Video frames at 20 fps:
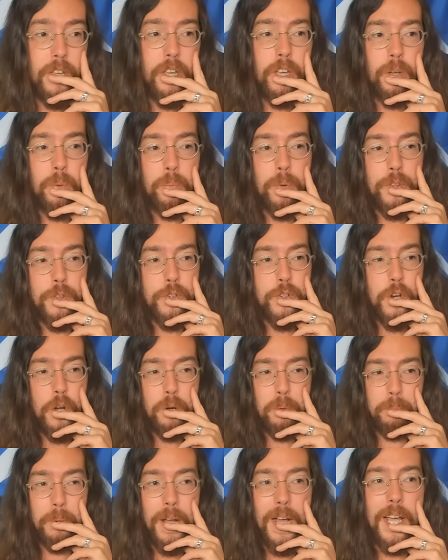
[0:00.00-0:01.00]
With
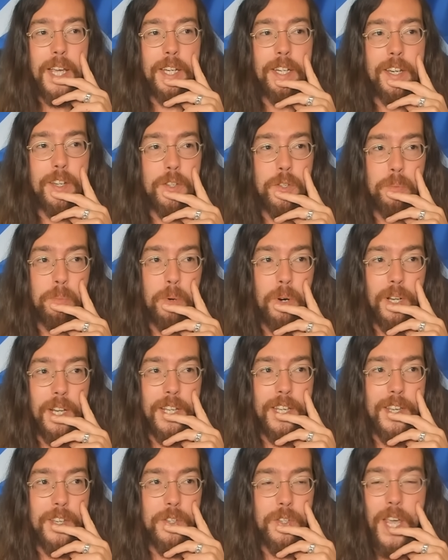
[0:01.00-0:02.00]
Joe Biden, it's more
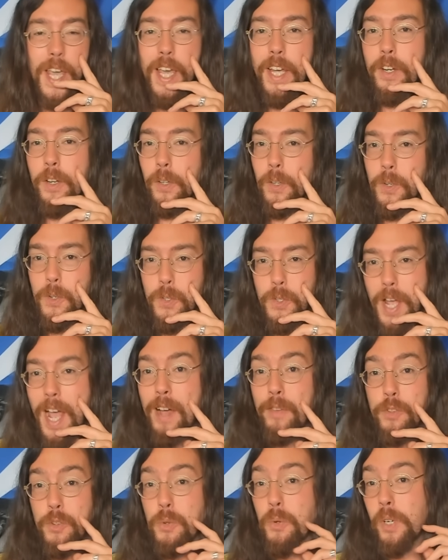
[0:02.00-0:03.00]
like his handlers
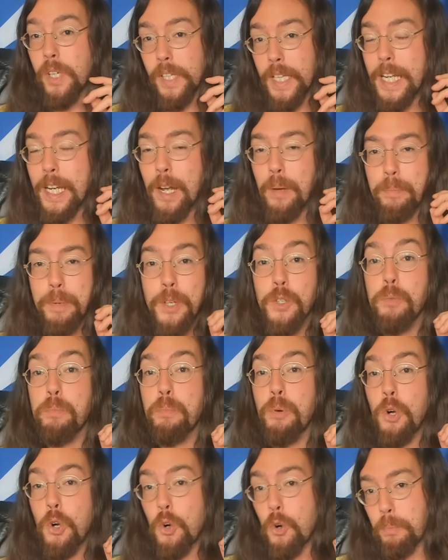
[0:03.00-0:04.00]
have to clean up his
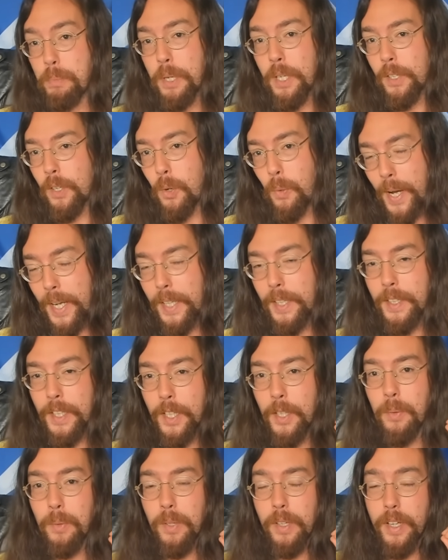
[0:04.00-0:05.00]
poop, quite
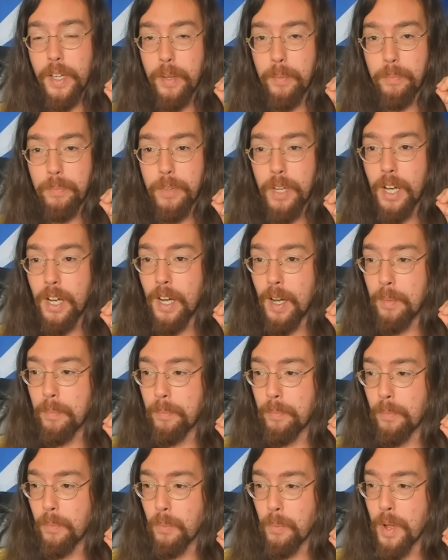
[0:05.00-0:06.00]
literally.
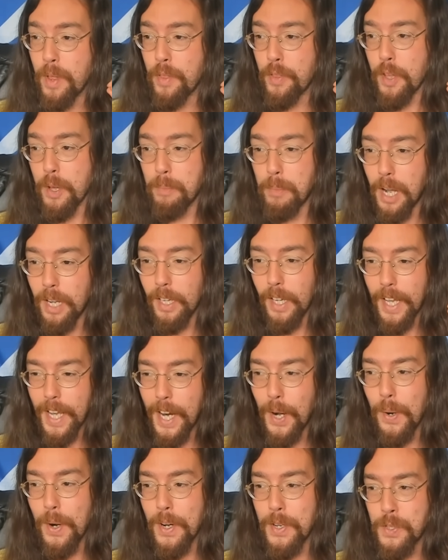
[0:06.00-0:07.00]
Um, with Kamala
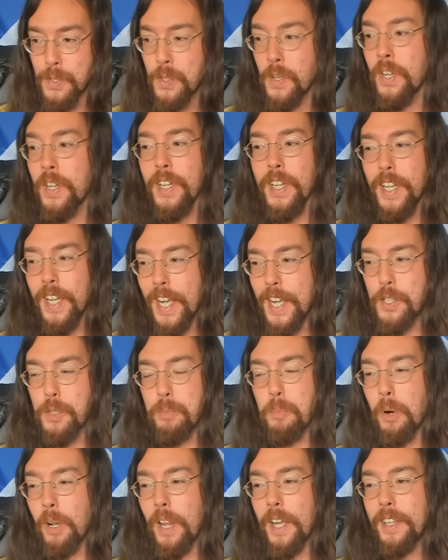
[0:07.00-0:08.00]
Harris, it's
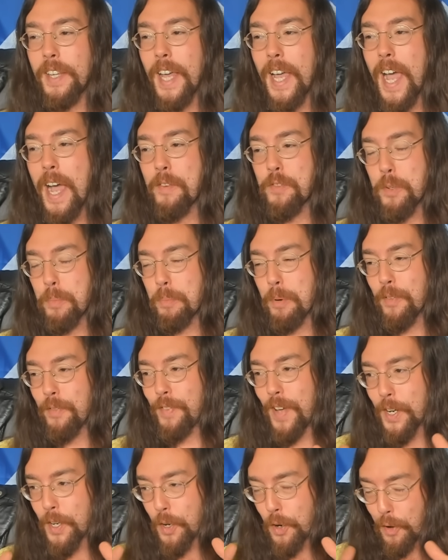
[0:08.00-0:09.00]
more like they have to
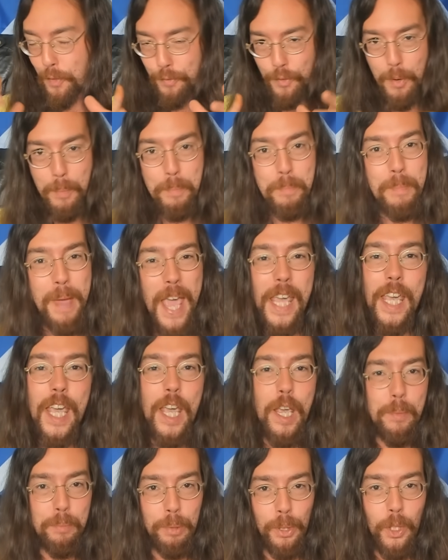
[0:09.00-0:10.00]
prevent her from
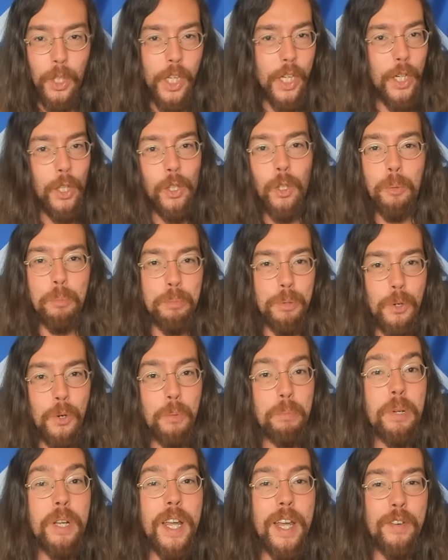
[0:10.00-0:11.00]
making political
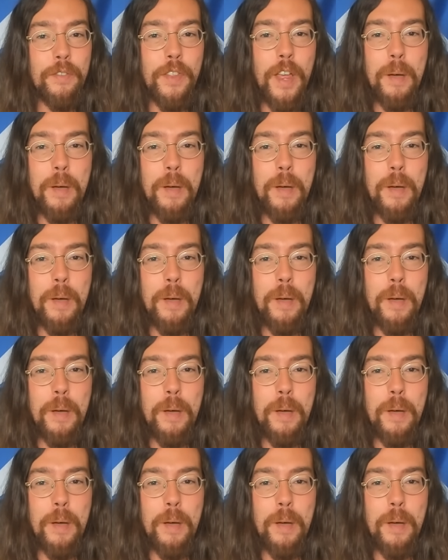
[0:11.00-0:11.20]
poop, if that